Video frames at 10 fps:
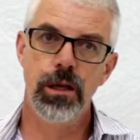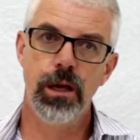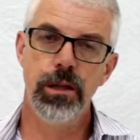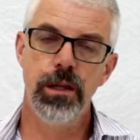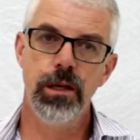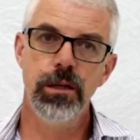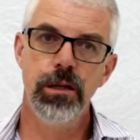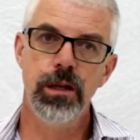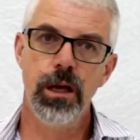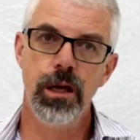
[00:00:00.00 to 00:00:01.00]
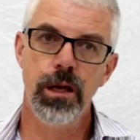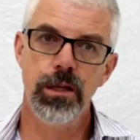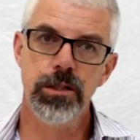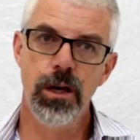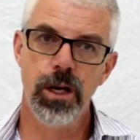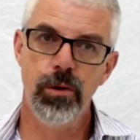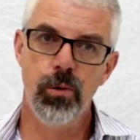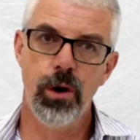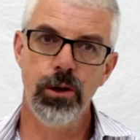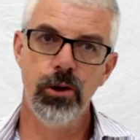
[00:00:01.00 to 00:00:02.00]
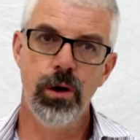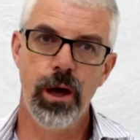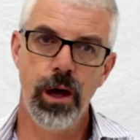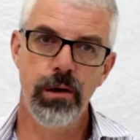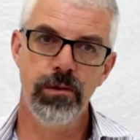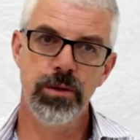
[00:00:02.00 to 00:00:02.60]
at the end of the day, it's not about what you have,